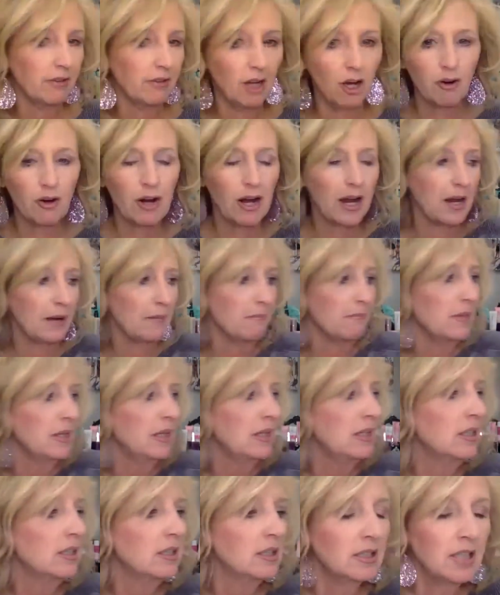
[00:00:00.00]
Okay,
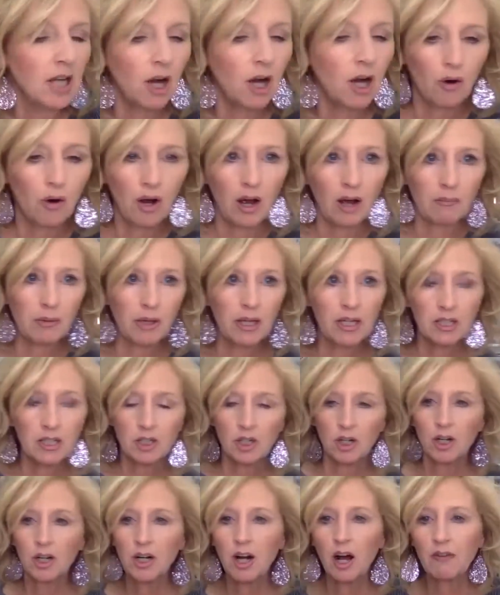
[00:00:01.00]
so I'm going to
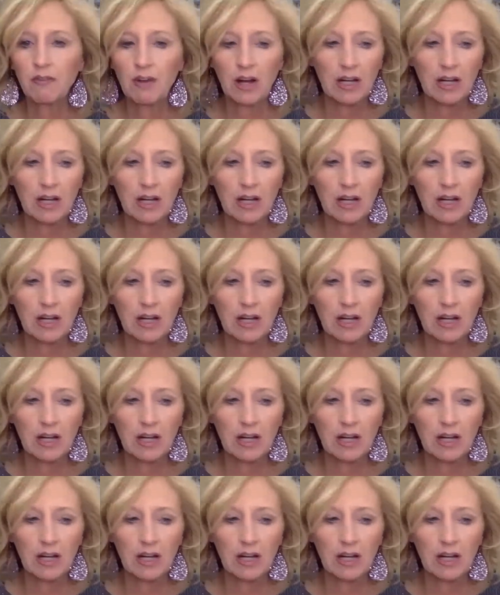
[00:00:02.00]
turn off.